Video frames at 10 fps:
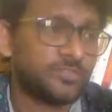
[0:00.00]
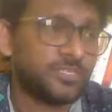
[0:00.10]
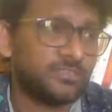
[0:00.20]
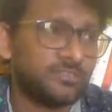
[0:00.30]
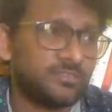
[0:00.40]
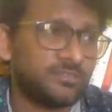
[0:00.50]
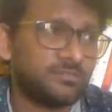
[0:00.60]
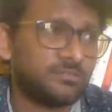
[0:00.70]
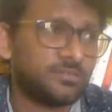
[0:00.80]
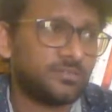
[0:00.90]
So if you see
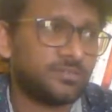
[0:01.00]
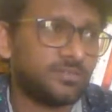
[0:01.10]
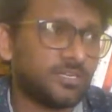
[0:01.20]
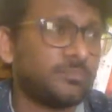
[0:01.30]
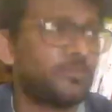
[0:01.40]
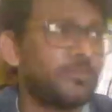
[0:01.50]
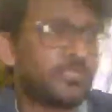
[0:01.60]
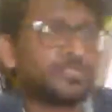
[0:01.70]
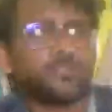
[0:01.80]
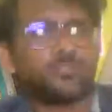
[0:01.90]
the
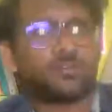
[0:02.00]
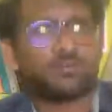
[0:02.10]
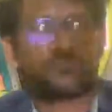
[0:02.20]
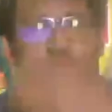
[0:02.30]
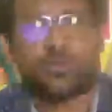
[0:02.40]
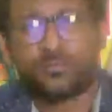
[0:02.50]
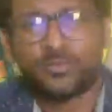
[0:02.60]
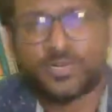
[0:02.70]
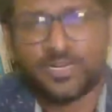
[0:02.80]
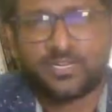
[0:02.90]
communities which are
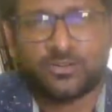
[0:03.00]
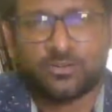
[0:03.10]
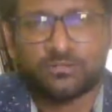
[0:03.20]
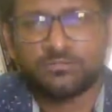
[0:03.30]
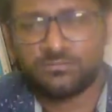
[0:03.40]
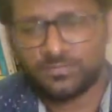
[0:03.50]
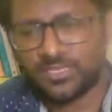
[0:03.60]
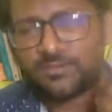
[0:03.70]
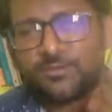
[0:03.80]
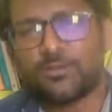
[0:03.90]
formed right now,
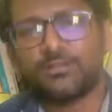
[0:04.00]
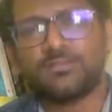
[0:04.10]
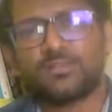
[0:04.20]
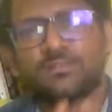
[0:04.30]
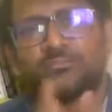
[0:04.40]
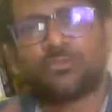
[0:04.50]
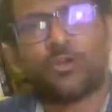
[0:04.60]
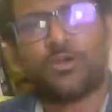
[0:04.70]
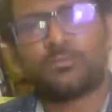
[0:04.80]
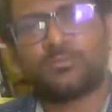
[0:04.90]
they are all
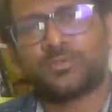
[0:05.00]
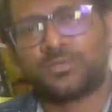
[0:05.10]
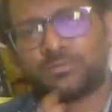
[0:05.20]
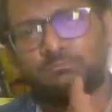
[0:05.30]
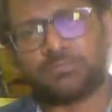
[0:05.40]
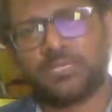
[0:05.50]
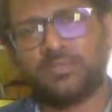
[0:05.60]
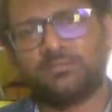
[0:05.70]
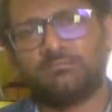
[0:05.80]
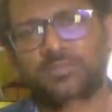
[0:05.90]
formed
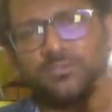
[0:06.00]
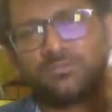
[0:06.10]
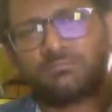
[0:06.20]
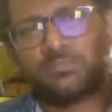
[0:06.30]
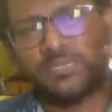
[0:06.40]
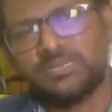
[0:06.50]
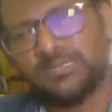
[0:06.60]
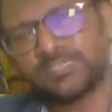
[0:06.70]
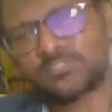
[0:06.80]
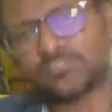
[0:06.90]
by
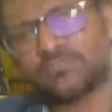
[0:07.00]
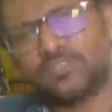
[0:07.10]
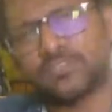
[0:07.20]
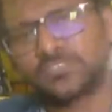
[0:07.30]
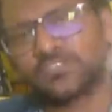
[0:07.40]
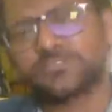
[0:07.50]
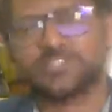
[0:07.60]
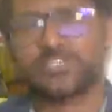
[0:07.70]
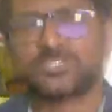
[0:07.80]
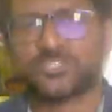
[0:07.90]
millions of years
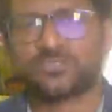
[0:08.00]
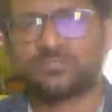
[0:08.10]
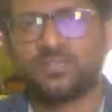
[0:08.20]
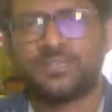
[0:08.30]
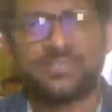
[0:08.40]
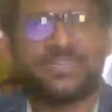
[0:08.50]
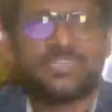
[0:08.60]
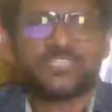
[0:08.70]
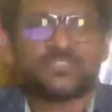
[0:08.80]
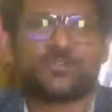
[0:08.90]
of succession.
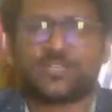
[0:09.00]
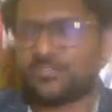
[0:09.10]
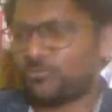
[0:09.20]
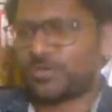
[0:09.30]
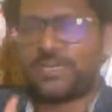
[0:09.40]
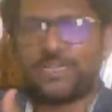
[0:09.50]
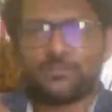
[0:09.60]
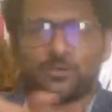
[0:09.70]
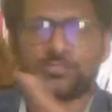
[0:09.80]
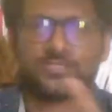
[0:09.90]
It is not a
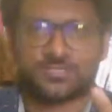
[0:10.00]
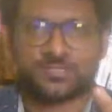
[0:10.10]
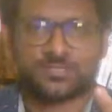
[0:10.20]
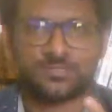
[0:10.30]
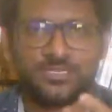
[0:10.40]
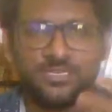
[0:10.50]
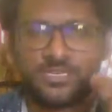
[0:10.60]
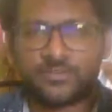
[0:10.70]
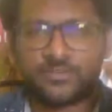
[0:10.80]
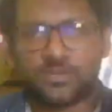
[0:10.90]
one-day process.
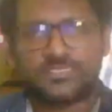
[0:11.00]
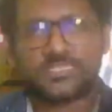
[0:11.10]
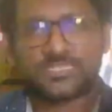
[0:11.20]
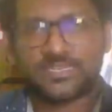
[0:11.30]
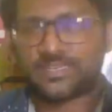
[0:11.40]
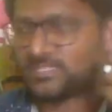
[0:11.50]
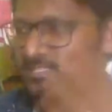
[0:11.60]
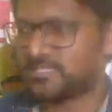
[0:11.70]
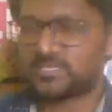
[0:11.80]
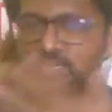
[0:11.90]
It can't just
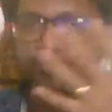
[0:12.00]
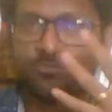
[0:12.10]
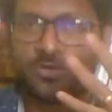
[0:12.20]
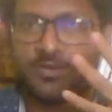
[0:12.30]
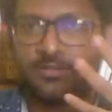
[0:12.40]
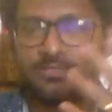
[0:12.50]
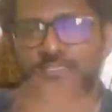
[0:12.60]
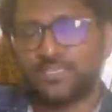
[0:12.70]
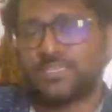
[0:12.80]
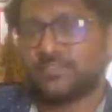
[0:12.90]
take just like one day.
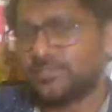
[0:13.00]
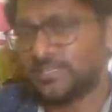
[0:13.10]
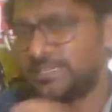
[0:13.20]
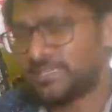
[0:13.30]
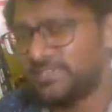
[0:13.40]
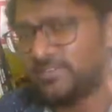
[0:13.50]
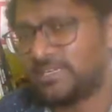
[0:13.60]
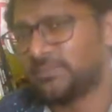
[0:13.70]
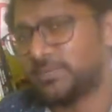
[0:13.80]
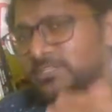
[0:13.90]
It
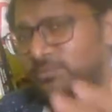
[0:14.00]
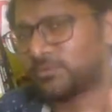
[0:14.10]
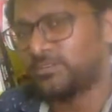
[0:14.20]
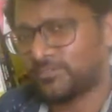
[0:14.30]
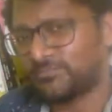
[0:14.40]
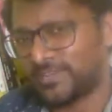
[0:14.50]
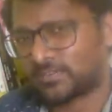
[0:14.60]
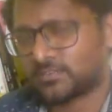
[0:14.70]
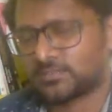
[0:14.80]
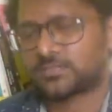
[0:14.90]
even depends upon different
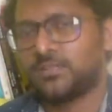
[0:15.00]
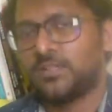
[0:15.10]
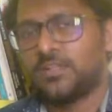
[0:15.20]
factors.